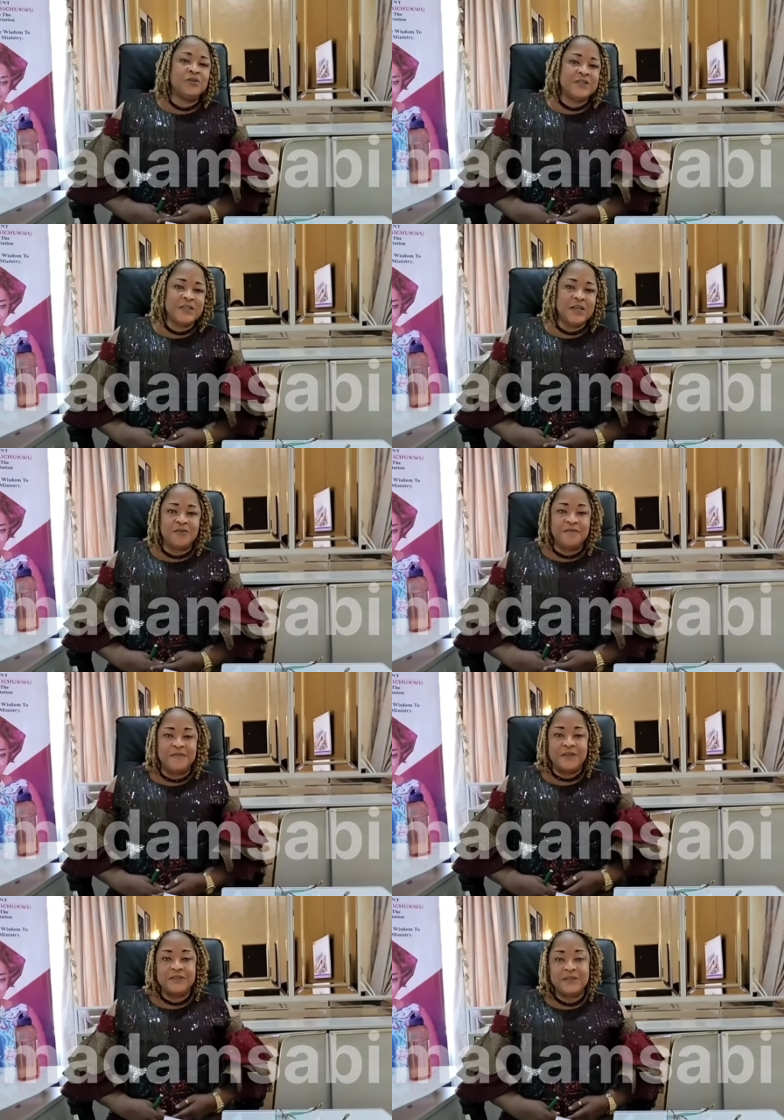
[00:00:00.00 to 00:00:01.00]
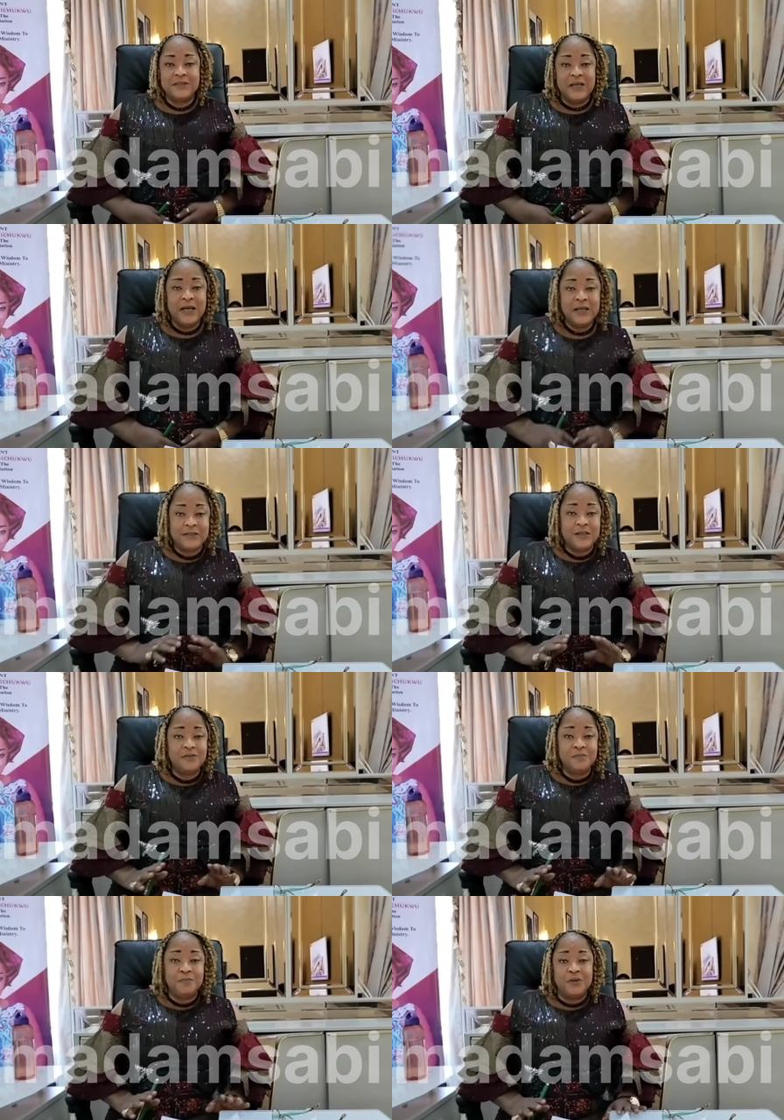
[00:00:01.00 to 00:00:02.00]
not a sycophant. Yeah. I tell you
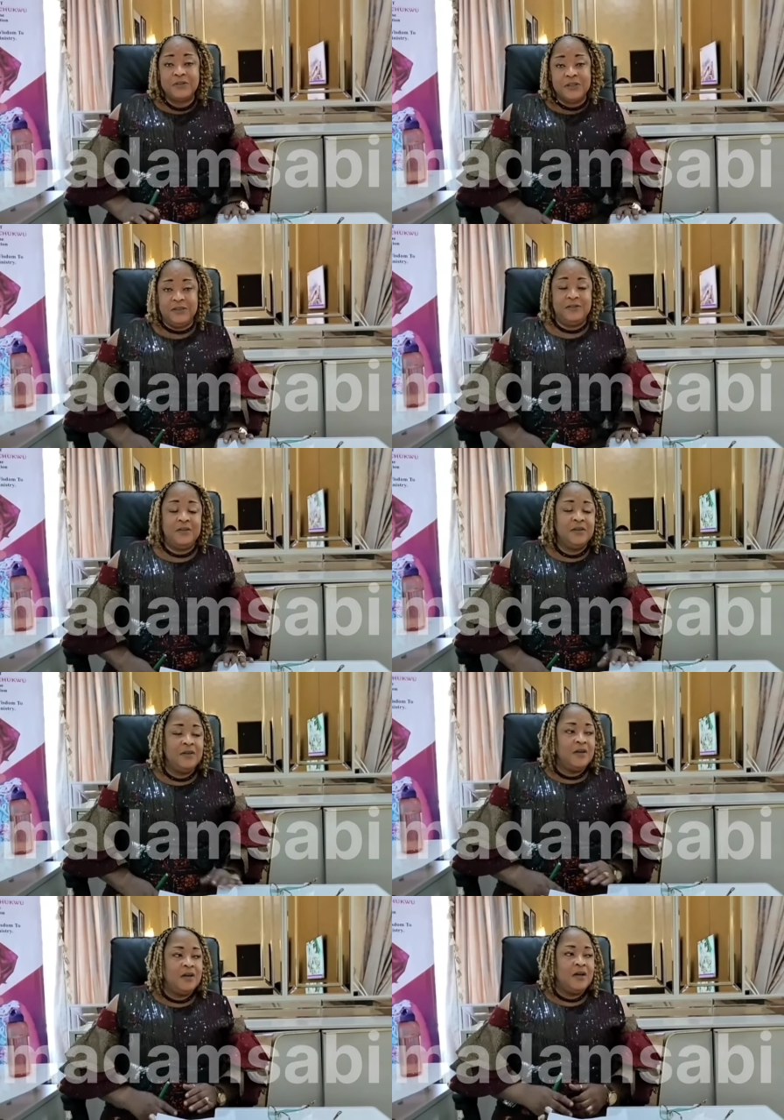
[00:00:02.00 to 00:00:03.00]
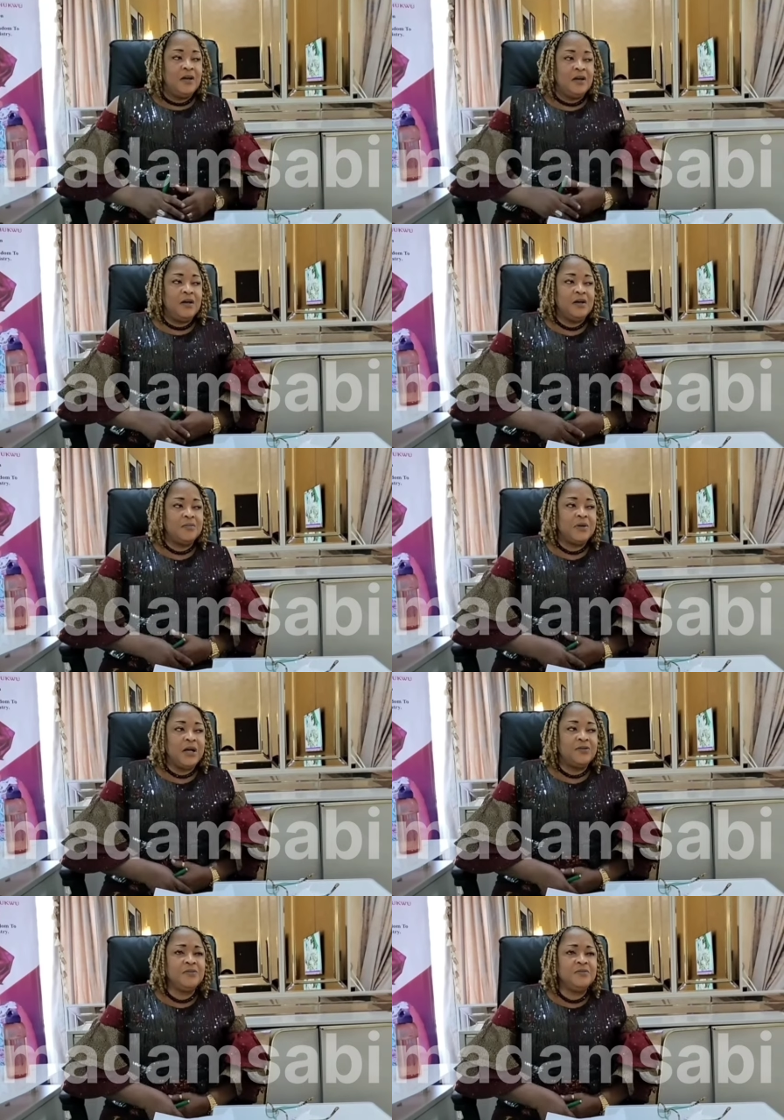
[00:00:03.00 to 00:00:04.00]
bluntly. Um,
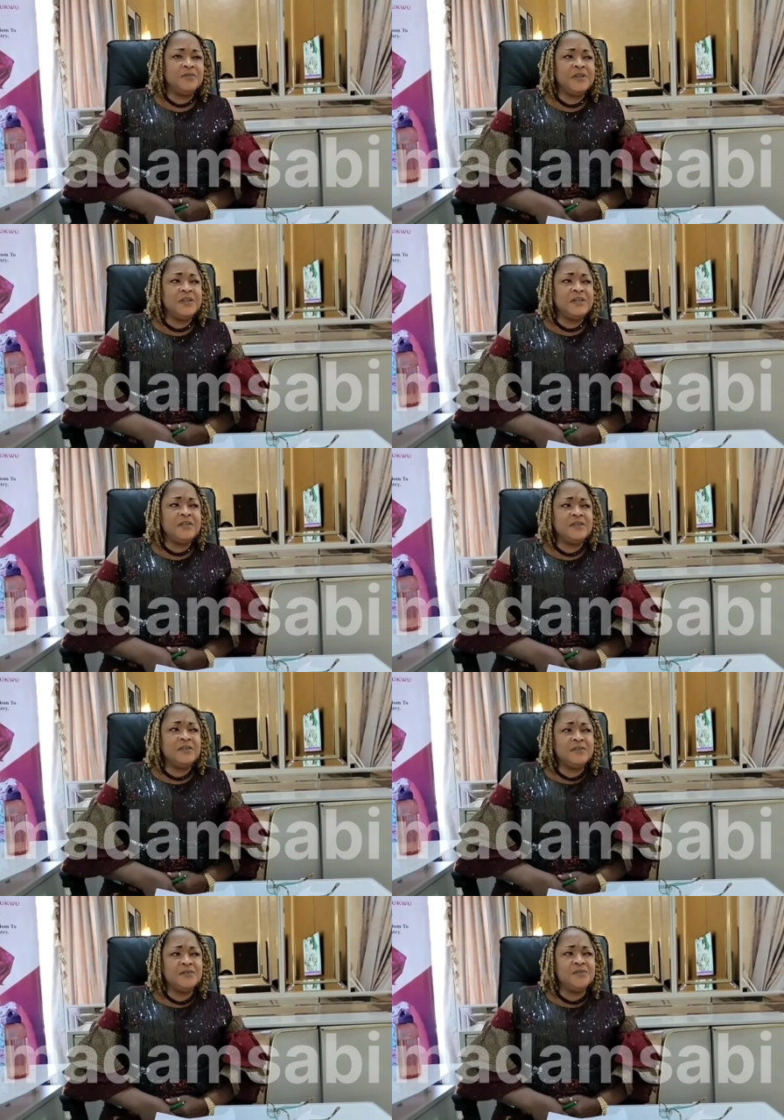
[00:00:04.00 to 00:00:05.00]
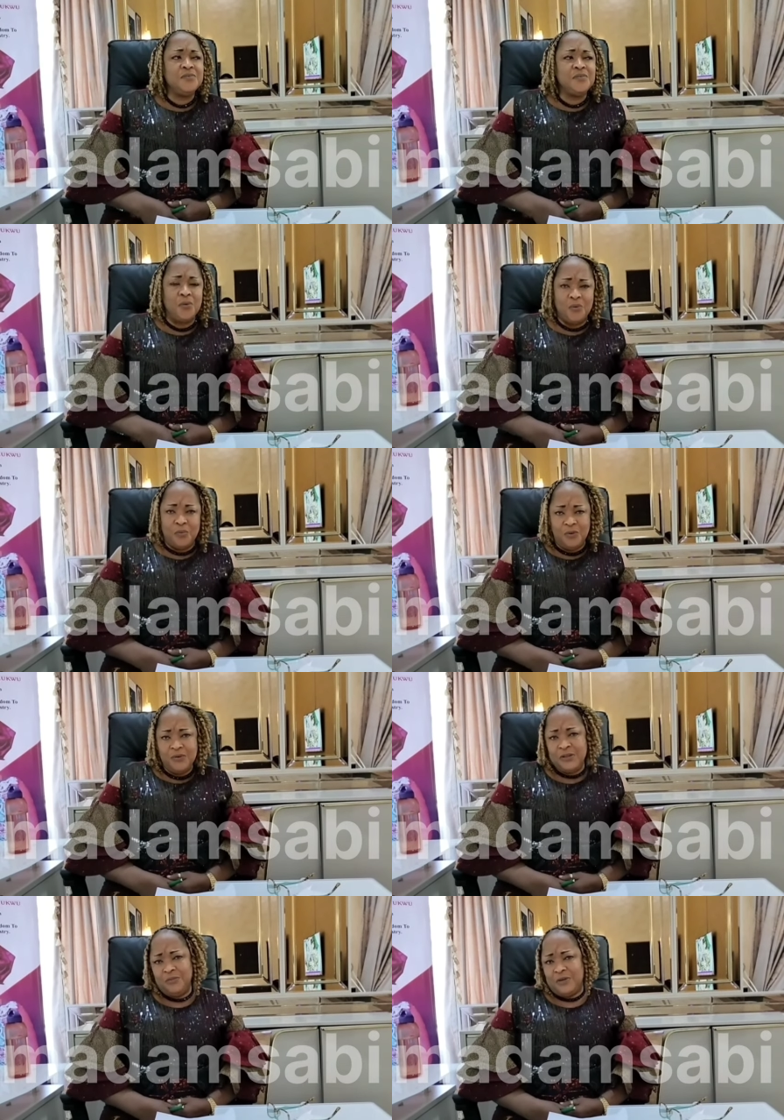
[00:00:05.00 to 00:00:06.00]
I don't really know
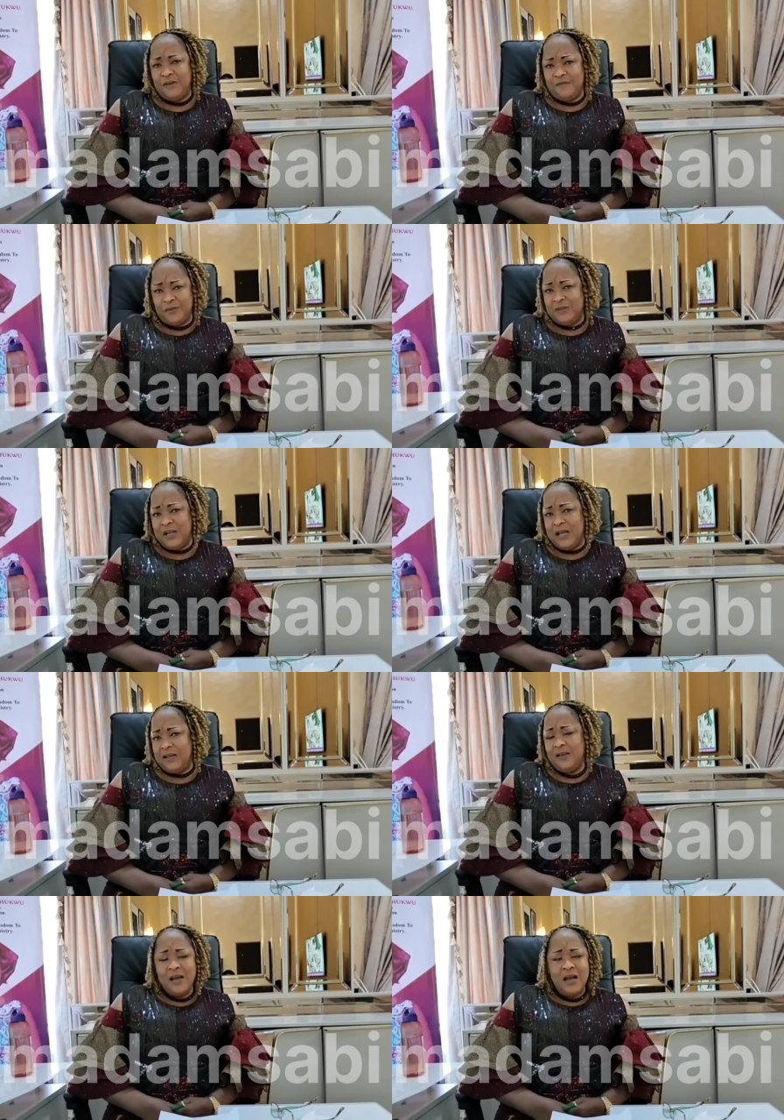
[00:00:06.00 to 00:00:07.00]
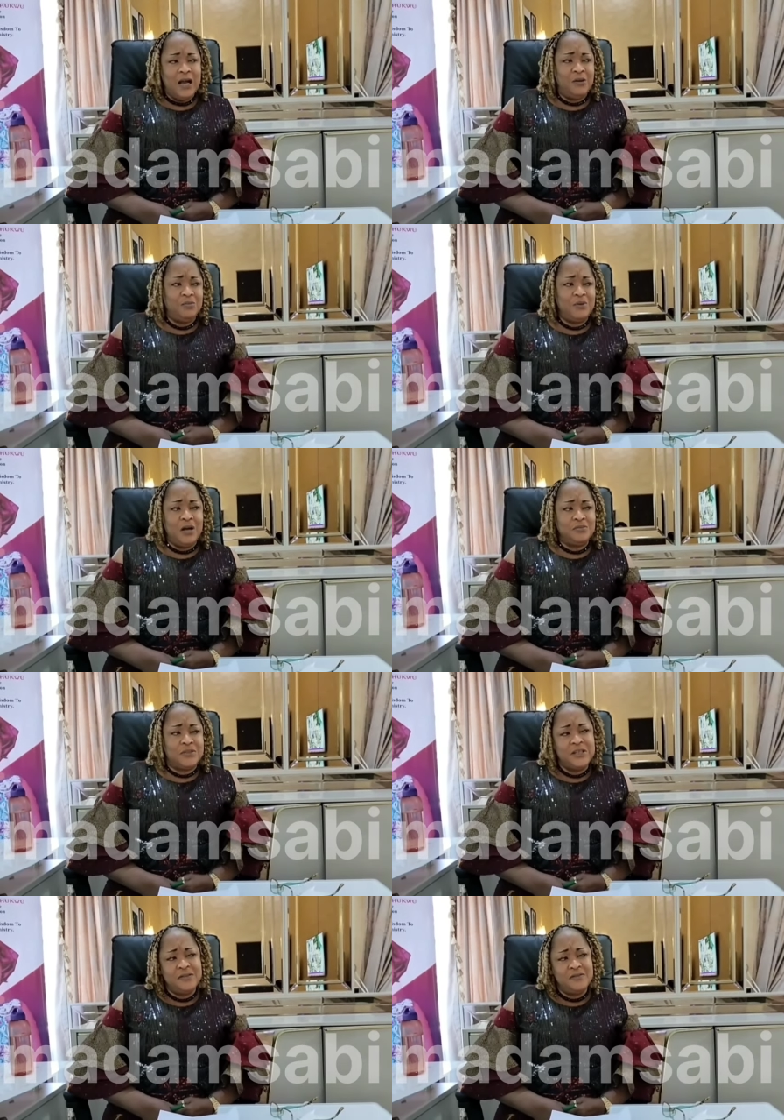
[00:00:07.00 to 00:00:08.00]
what they would have done. I, I, I will
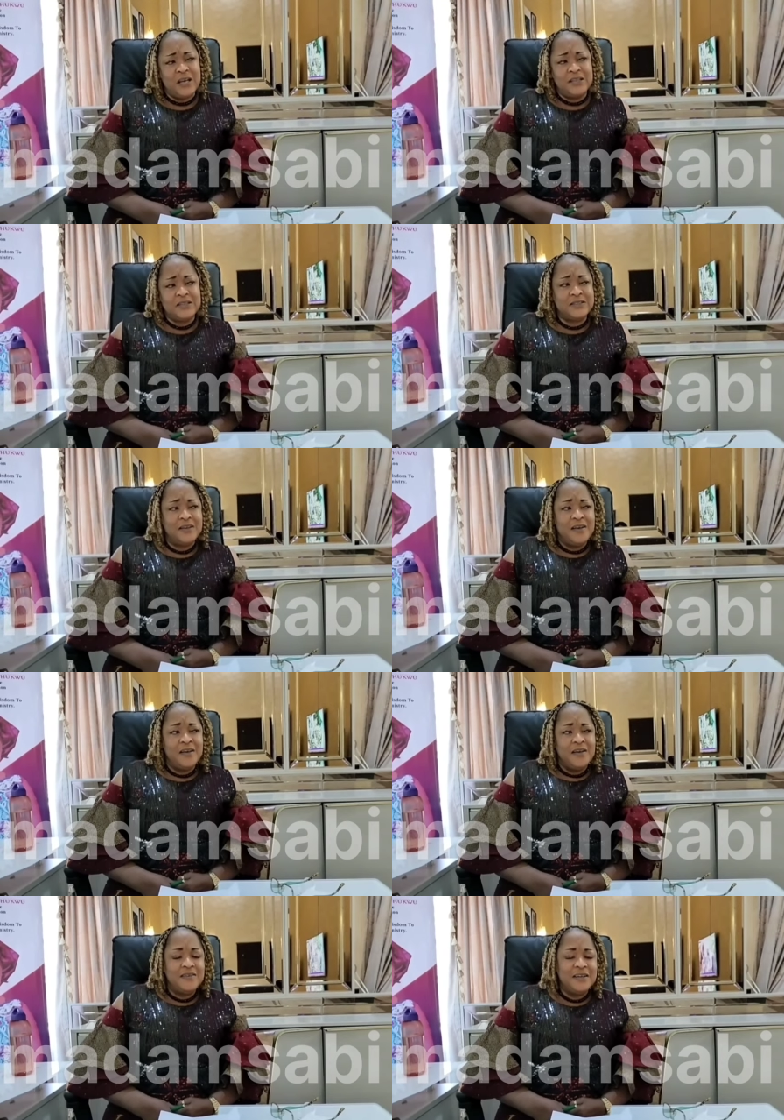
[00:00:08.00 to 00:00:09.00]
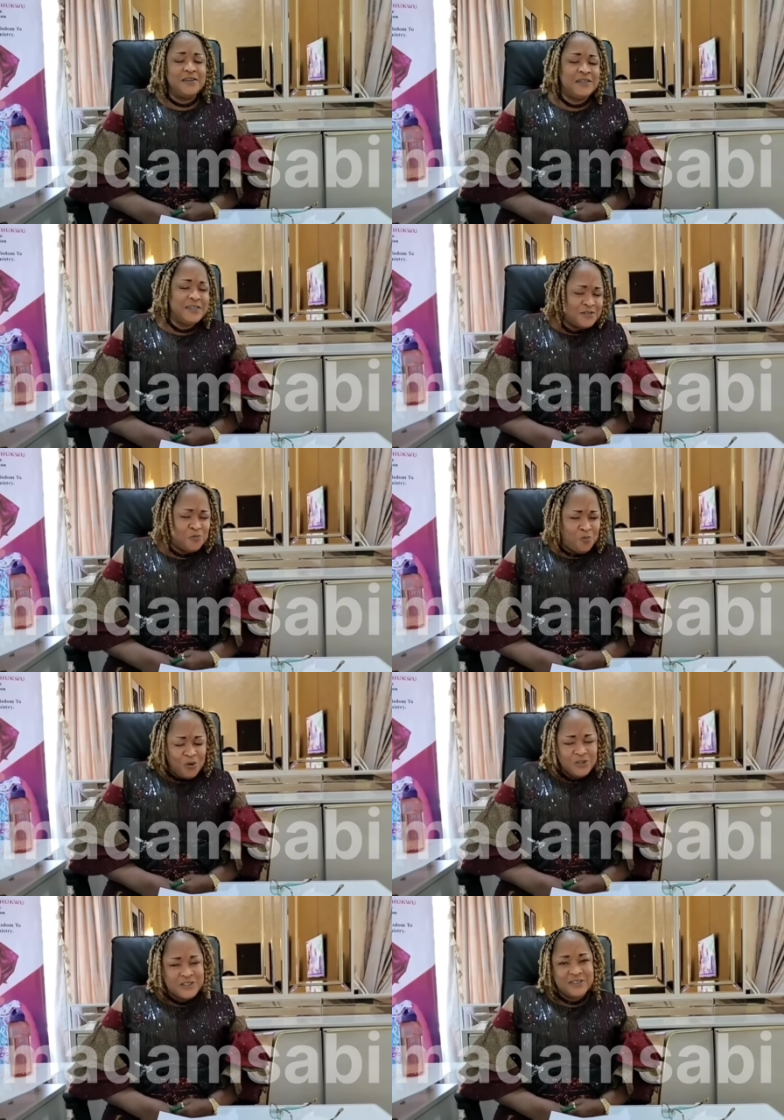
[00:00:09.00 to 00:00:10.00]
tell you that they did
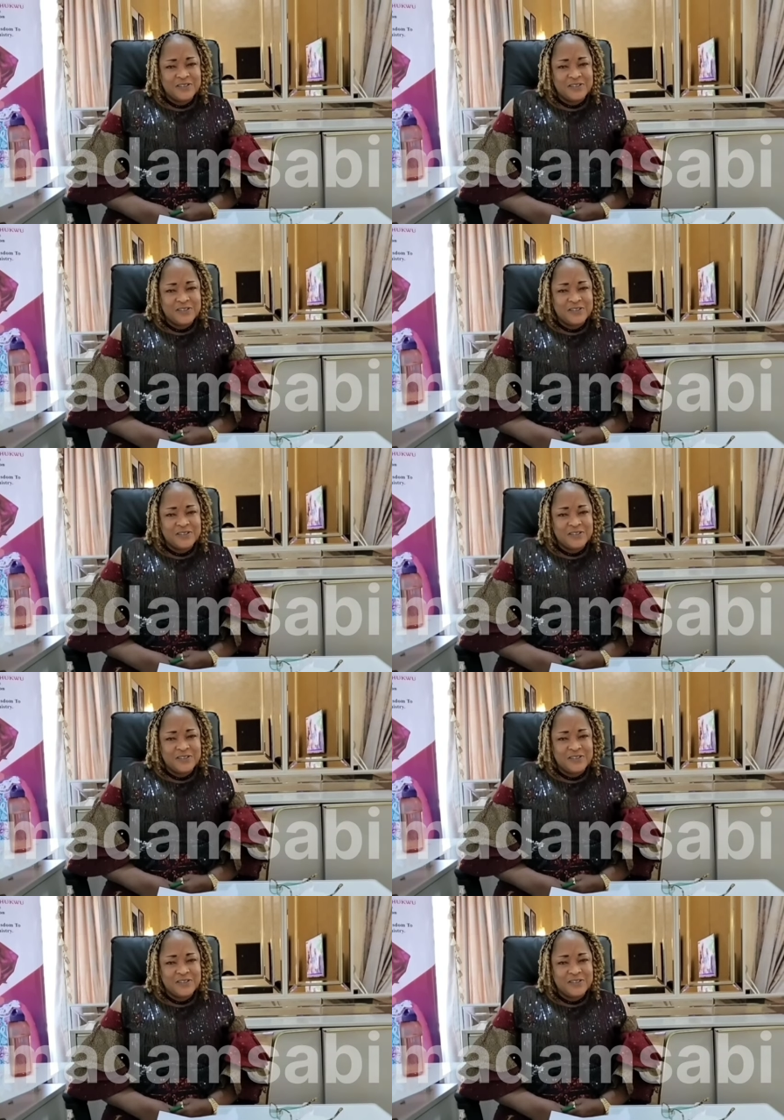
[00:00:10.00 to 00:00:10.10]
what